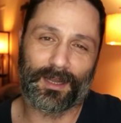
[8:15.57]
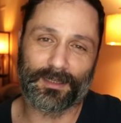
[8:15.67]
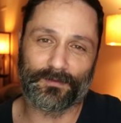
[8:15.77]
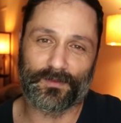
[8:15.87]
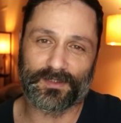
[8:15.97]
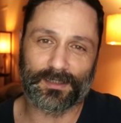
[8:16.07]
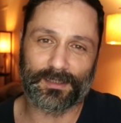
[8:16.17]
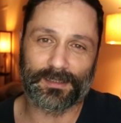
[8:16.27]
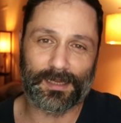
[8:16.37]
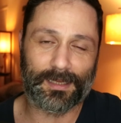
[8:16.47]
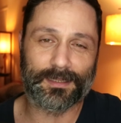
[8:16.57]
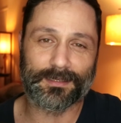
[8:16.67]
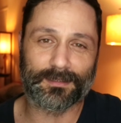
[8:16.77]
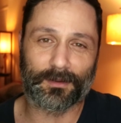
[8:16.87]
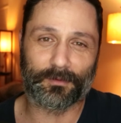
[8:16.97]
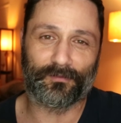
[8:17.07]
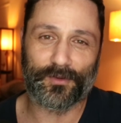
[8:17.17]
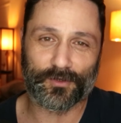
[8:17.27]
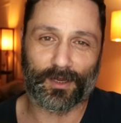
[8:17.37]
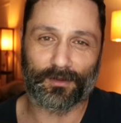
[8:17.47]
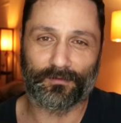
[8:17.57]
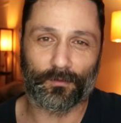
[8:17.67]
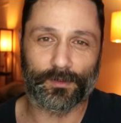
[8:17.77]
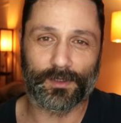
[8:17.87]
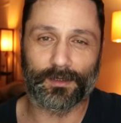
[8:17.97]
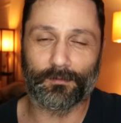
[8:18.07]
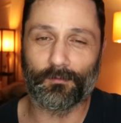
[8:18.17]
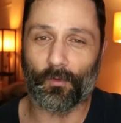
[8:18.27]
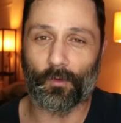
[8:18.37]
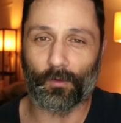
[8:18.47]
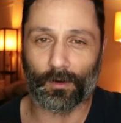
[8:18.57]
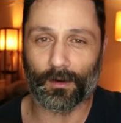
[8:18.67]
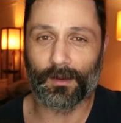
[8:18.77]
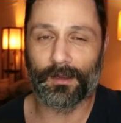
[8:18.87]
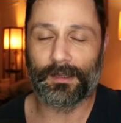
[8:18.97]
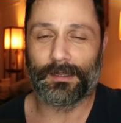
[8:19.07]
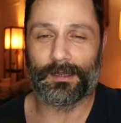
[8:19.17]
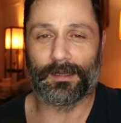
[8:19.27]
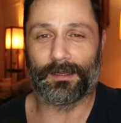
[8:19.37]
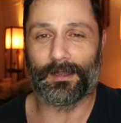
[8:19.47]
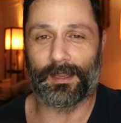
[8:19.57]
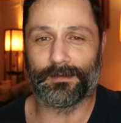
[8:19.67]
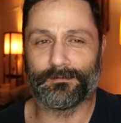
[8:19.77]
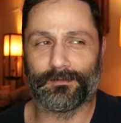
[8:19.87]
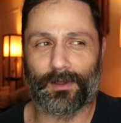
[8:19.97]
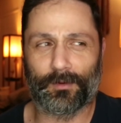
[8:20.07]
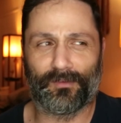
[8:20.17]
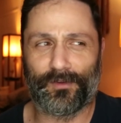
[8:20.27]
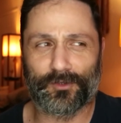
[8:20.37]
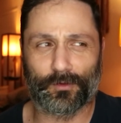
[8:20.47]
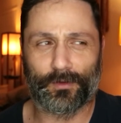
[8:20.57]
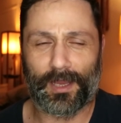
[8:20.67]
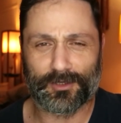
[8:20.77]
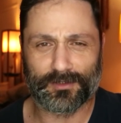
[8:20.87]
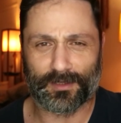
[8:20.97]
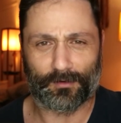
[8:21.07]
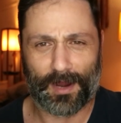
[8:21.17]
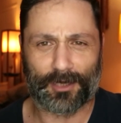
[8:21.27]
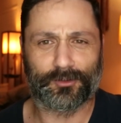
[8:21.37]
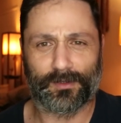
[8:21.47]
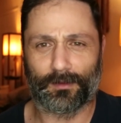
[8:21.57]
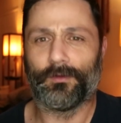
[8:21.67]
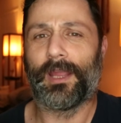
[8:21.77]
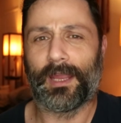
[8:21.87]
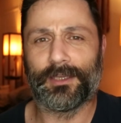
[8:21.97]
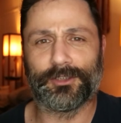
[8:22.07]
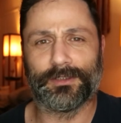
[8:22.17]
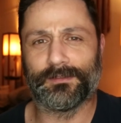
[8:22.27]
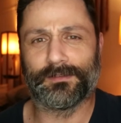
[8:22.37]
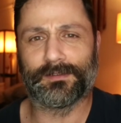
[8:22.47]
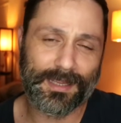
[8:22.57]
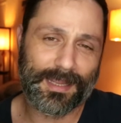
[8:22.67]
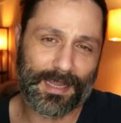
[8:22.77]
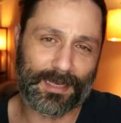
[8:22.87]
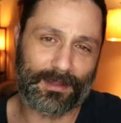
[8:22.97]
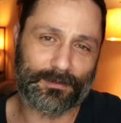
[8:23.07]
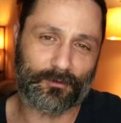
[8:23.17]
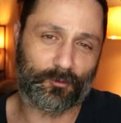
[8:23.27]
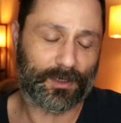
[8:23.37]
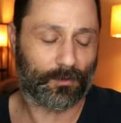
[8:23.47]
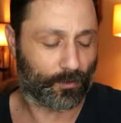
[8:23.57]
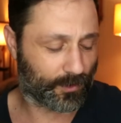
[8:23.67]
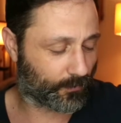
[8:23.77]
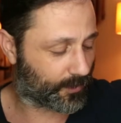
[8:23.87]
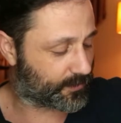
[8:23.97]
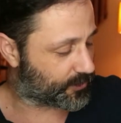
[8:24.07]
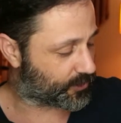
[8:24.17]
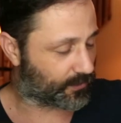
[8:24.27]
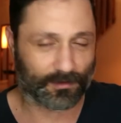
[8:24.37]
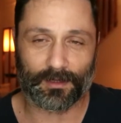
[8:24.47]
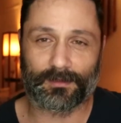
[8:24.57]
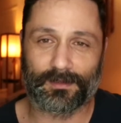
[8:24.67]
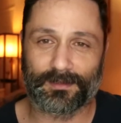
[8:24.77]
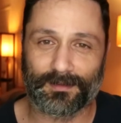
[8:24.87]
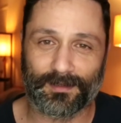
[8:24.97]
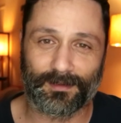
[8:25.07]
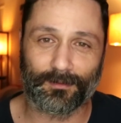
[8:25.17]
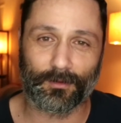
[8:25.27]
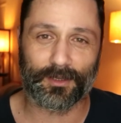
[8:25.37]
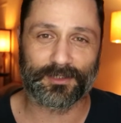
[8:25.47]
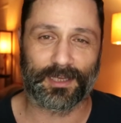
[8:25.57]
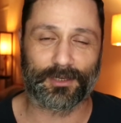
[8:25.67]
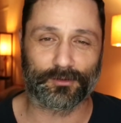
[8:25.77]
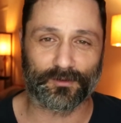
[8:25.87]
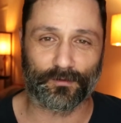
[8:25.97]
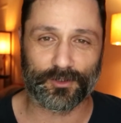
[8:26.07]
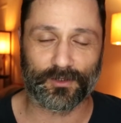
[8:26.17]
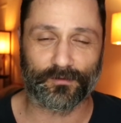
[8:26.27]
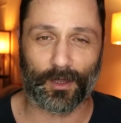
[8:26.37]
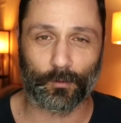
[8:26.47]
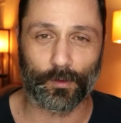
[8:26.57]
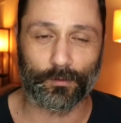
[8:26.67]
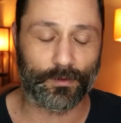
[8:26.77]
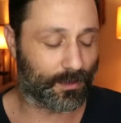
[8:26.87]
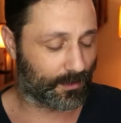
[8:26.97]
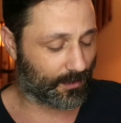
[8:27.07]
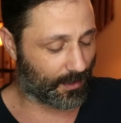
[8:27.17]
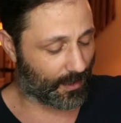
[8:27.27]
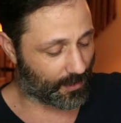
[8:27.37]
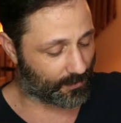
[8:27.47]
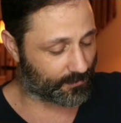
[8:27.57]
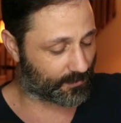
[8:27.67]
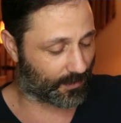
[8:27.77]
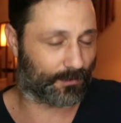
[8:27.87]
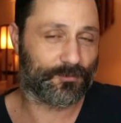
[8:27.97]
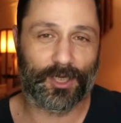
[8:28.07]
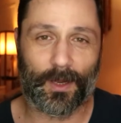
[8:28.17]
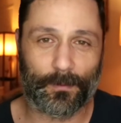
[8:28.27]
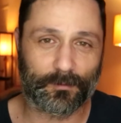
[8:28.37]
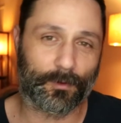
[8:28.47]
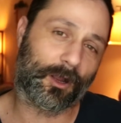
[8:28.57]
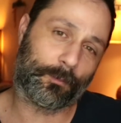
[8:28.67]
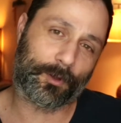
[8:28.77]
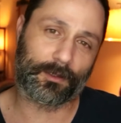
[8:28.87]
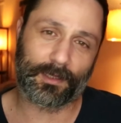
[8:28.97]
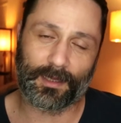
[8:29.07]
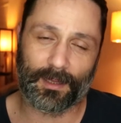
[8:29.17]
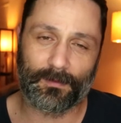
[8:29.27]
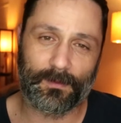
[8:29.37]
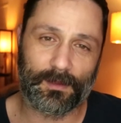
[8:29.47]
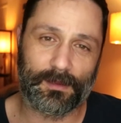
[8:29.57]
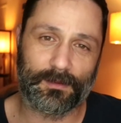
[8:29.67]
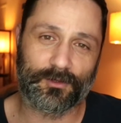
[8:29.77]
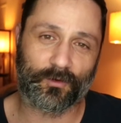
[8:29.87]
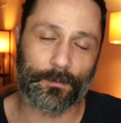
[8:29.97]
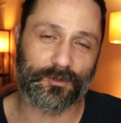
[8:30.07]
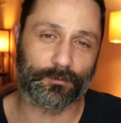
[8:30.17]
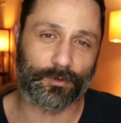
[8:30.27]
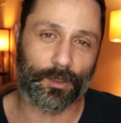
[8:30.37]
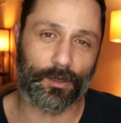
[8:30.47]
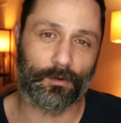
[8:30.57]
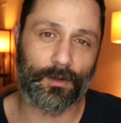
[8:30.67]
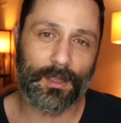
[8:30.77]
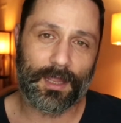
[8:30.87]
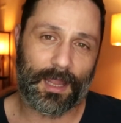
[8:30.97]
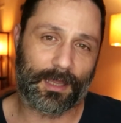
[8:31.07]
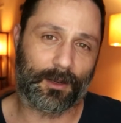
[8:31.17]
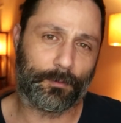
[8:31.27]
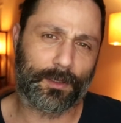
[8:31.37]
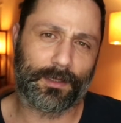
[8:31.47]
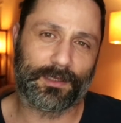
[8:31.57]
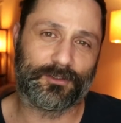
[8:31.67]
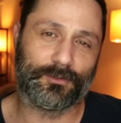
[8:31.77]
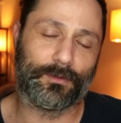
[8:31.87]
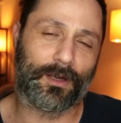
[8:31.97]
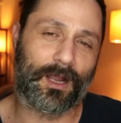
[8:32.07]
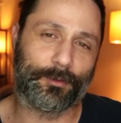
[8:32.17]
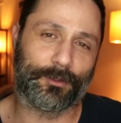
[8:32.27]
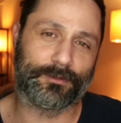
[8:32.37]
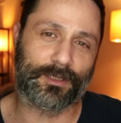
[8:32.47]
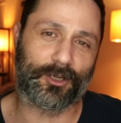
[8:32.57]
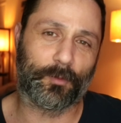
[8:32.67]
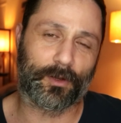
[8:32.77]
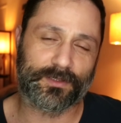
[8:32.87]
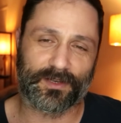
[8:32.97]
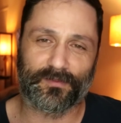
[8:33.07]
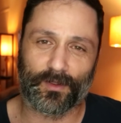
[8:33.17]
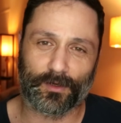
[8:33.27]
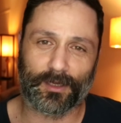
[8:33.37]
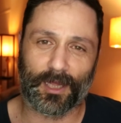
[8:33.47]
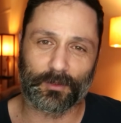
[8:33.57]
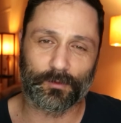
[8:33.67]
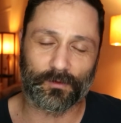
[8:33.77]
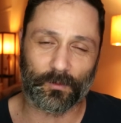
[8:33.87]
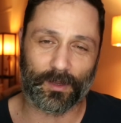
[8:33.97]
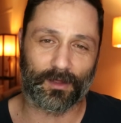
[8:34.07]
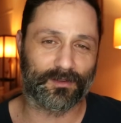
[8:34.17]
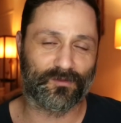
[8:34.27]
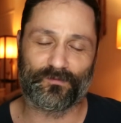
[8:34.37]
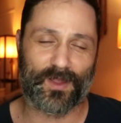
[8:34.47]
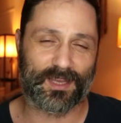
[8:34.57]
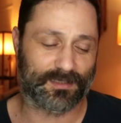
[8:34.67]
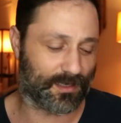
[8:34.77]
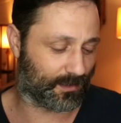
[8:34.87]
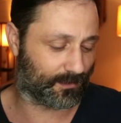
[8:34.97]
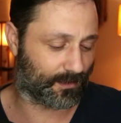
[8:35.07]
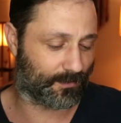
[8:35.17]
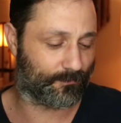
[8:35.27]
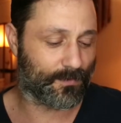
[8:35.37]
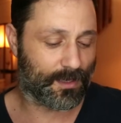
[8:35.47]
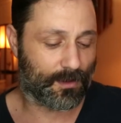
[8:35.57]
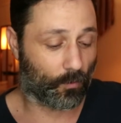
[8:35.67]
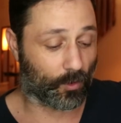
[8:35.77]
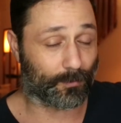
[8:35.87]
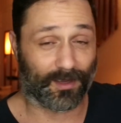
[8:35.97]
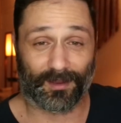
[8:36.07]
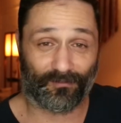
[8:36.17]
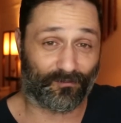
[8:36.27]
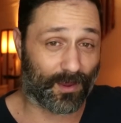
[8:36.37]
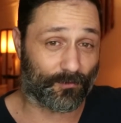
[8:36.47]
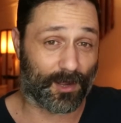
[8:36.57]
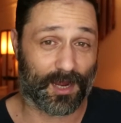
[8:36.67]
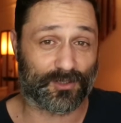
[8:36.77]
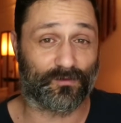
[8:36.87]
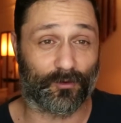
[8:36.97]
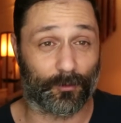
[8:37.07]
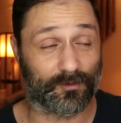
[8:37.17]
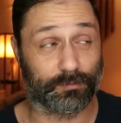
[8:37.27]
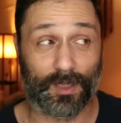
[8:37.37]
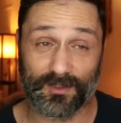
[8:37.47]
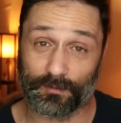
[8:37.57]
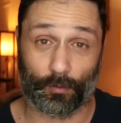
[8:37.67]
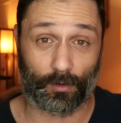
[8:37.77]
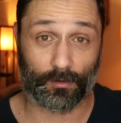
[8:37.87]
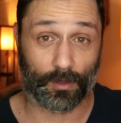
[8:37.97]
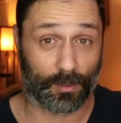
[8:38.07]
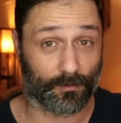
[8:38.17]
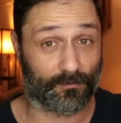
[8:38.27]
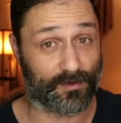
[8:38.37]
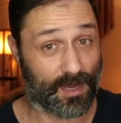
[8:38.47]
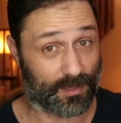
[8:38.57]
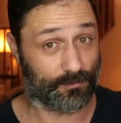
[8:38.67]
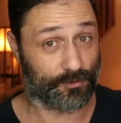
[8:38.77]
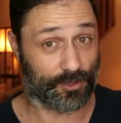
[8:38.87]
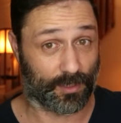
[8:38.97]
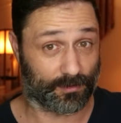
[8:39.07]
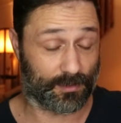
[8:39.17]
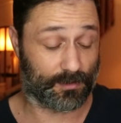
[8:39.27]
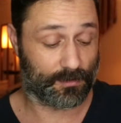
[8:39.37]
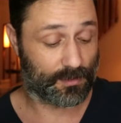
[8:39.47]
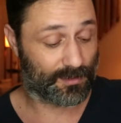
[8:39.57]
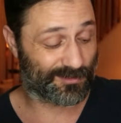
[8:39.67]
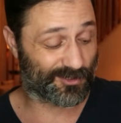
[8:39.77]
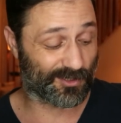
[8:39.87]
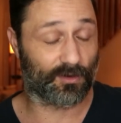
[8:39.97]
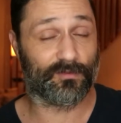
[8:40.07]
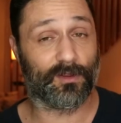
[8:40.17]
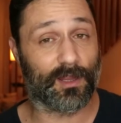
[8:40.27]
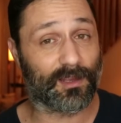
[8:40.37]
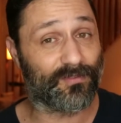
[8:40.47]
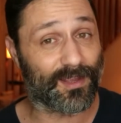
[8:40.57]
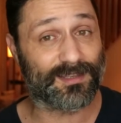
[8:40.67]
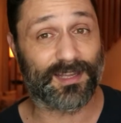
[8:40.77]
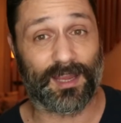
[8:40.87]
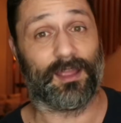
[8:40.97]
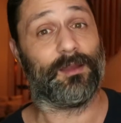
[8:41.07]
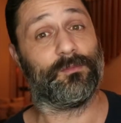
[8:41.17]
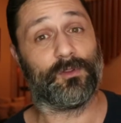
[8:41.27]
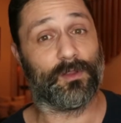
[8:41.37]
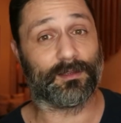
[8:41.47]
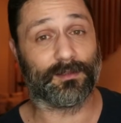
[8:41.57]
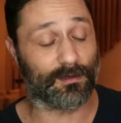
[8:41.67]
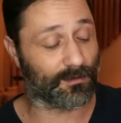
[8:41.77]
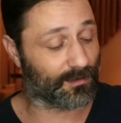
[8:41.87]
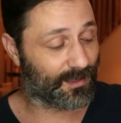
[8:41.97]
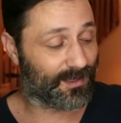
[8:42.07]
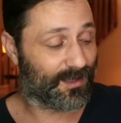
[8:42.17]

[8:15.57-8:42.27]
I love the city and I want to feature California more, and I want to feature locations that are actually the locations. And I think this would make a really great addition, the Los Angeles version of Kowloon. And check out this book. I'll put a link in the description below. And I'll put a link to a couple little documentaries that I found on Kowloon as well. It's fascinating. One of my favorite action films, Bloodsport, the finale was shot there. So if you like Van Damme, you like a little